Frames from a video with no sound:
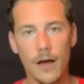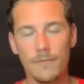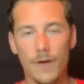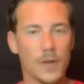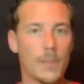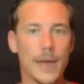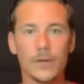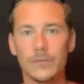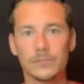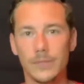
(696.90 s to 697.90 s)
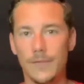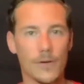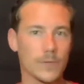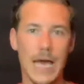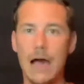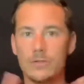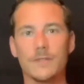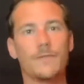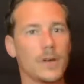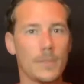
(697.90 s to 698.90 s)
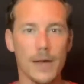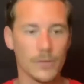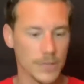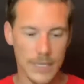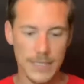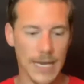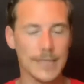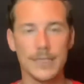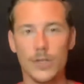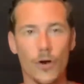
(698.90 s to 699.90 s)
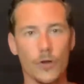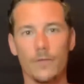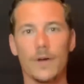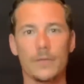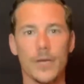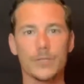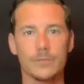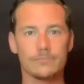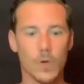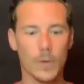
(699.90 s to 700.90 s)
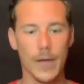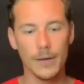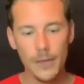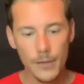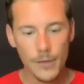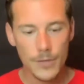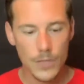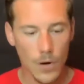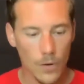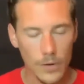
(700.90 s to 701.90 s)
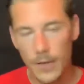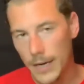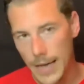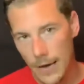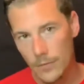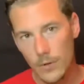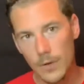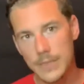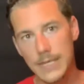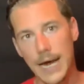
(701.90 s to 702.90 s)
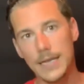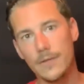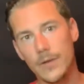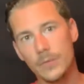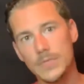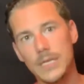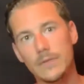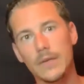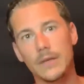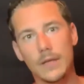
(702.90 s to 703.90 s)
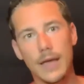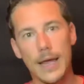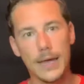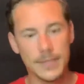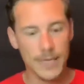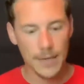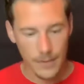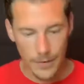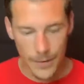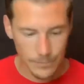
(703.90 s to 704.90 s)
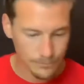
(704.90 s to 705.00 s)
fundamental. If it was a house of fundamentals, the stances are your foundation, okay? So again, sign giving, receiving, and secondary.